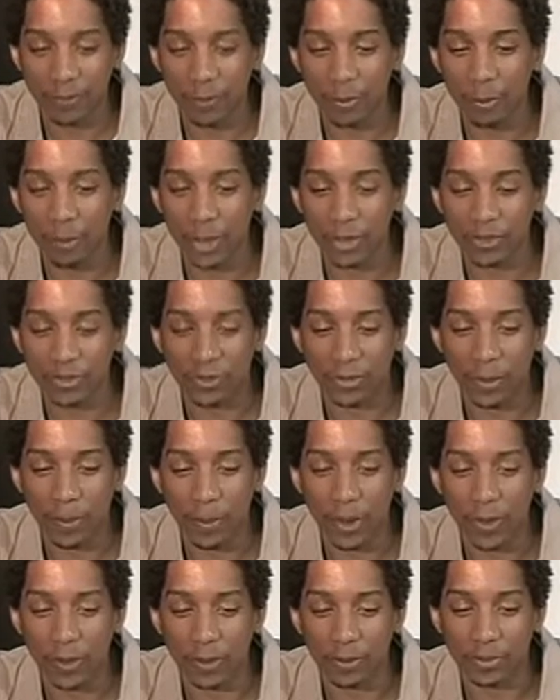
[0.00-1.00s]
Most of the
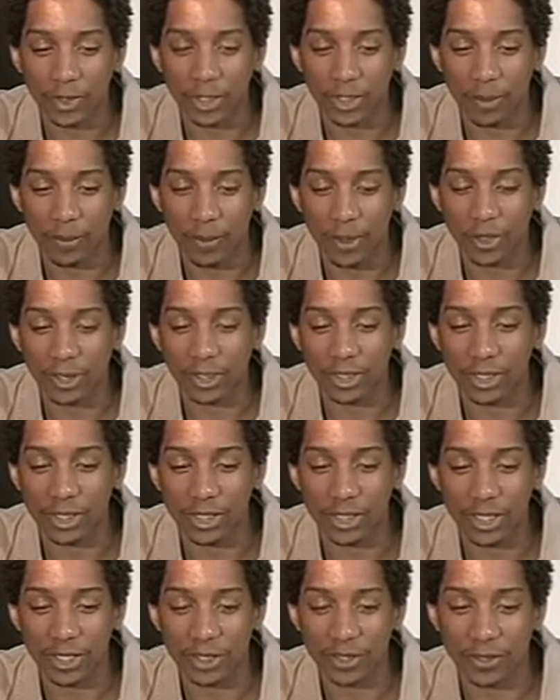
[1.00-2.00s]
poems in the book
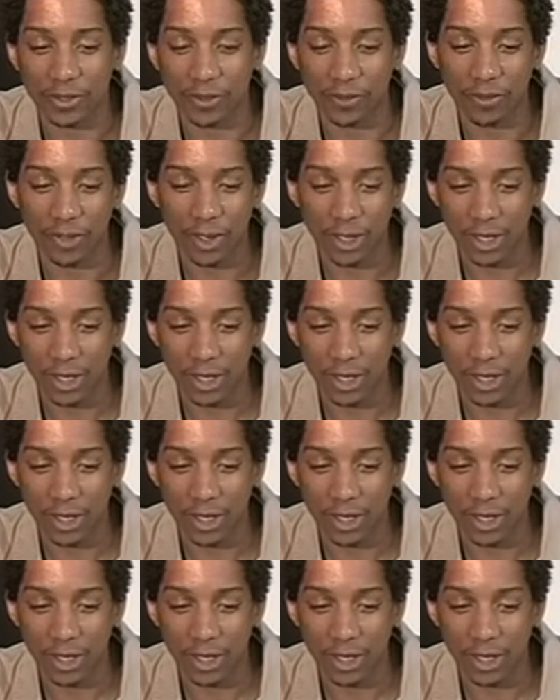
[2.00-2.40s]
consist of